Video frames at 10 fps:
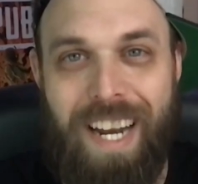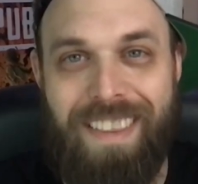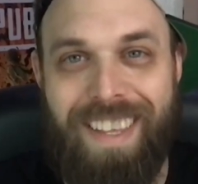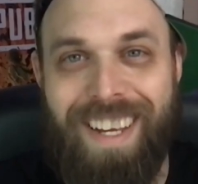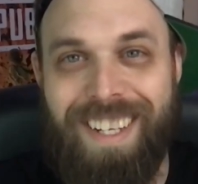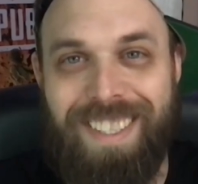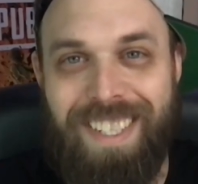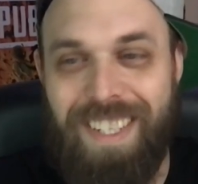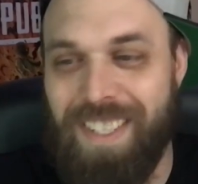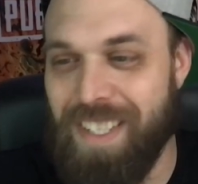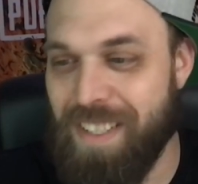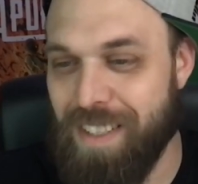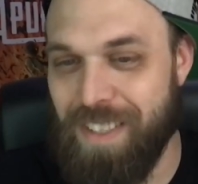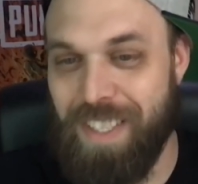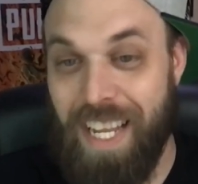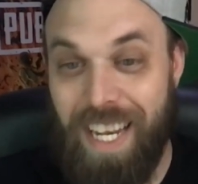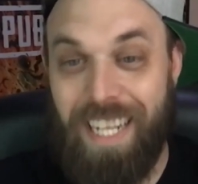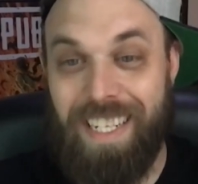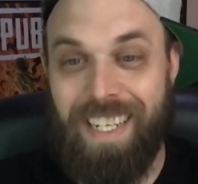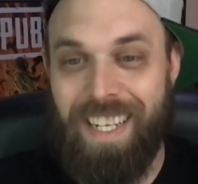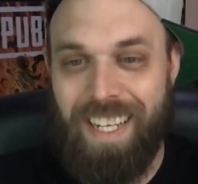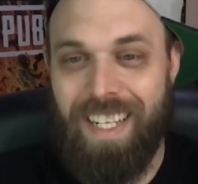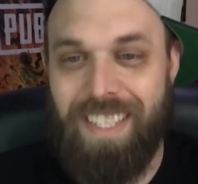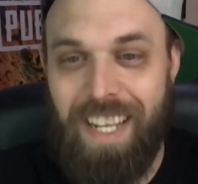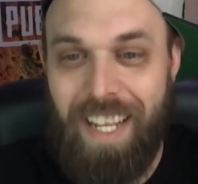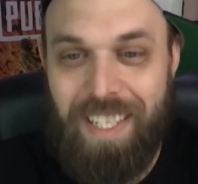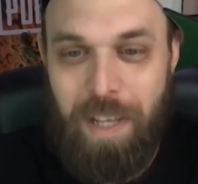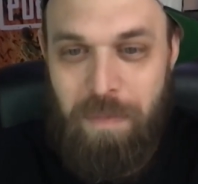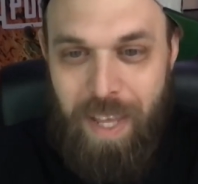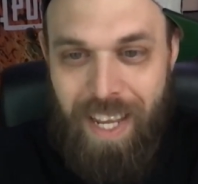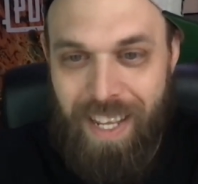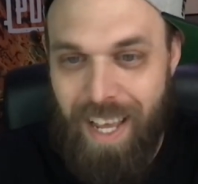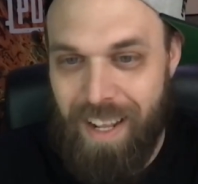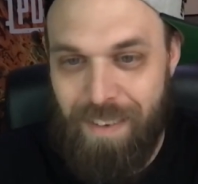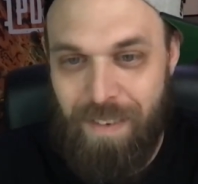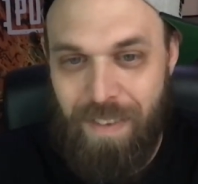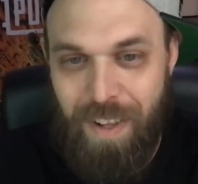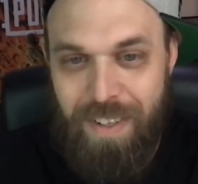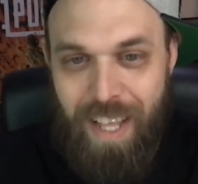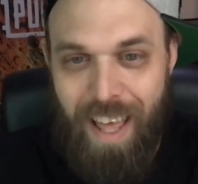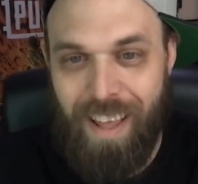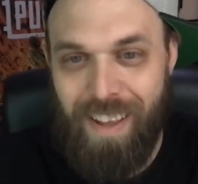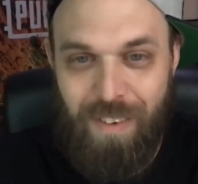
I think, is just sending something, and there's that,